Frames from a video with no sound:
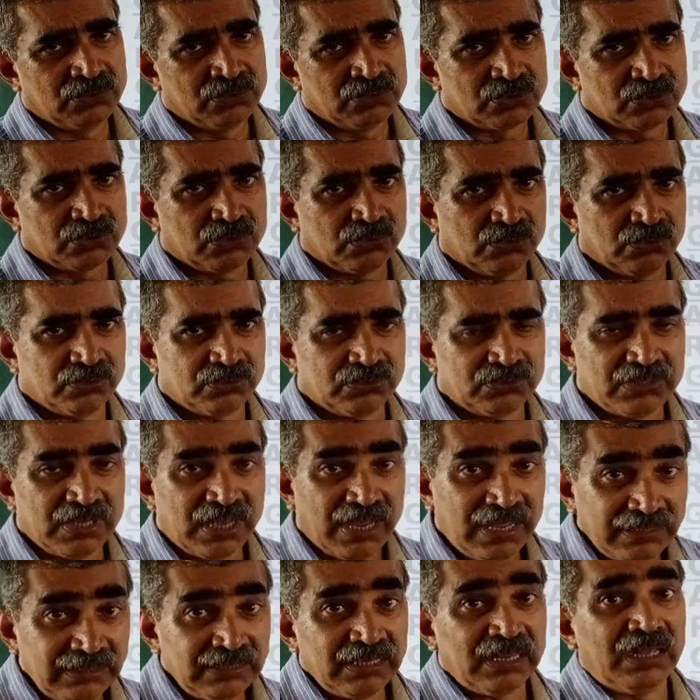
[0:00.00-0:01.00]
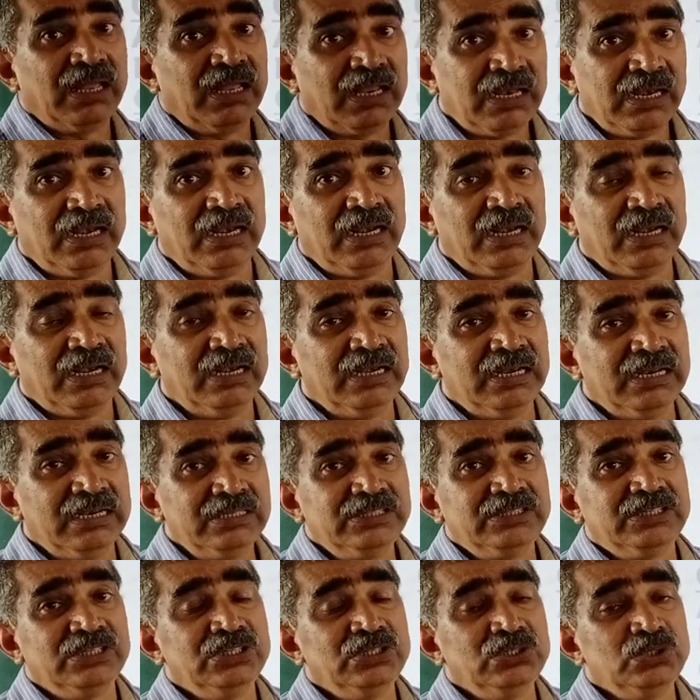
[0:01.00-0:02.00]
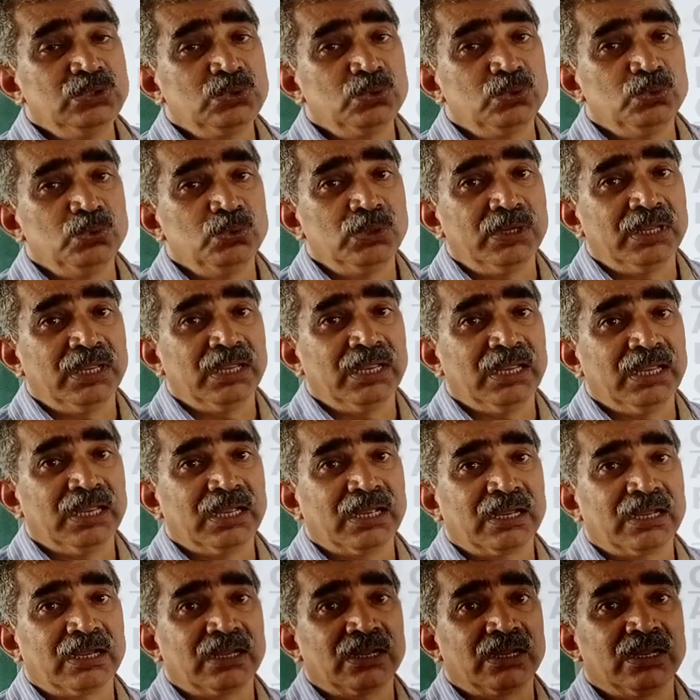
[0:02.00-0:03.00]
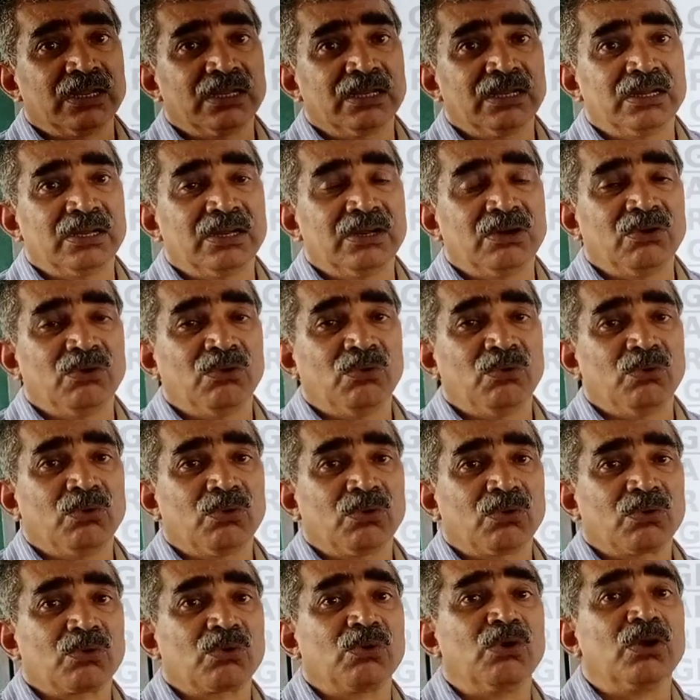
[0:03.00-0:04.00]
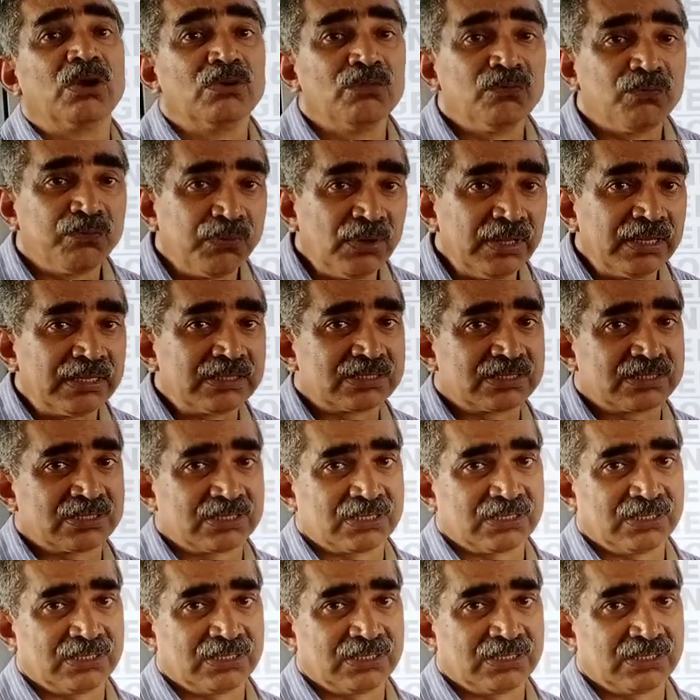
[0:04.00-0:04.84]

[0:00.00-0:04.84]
So that led into a conflict.